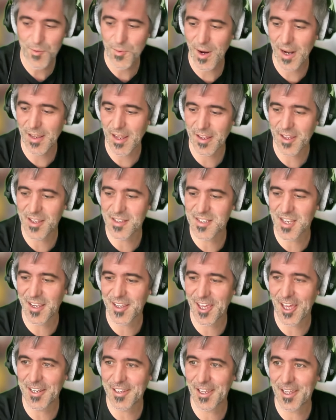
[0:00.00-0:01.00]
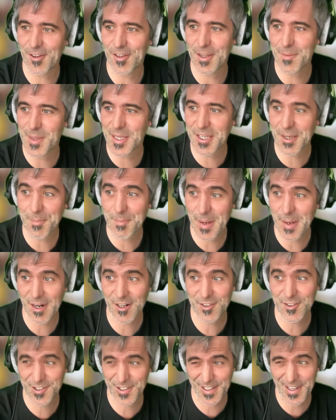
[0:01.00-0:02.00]
Okay. Right? Like it's, it can, can only be
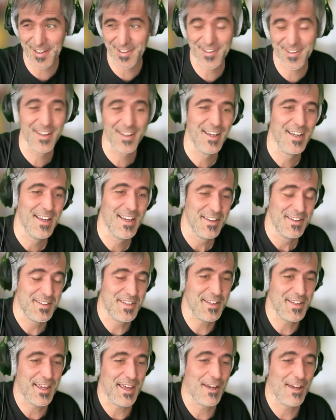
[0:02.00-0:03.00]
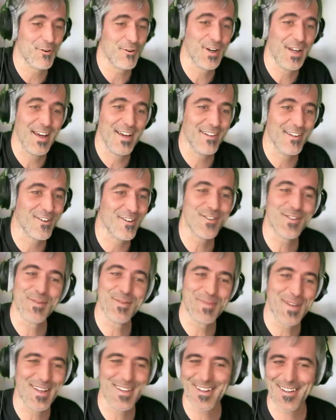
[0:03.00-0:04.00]
compared to like the internet or
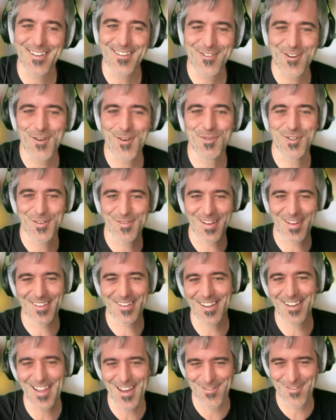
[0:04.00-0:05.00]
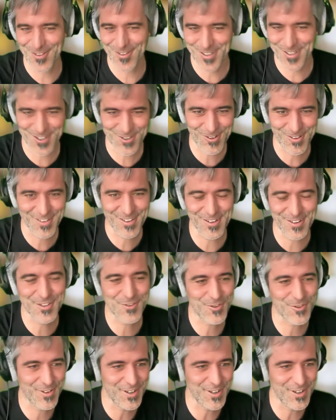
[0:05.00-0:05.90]
something like in terms of like the level of dis dis yeah.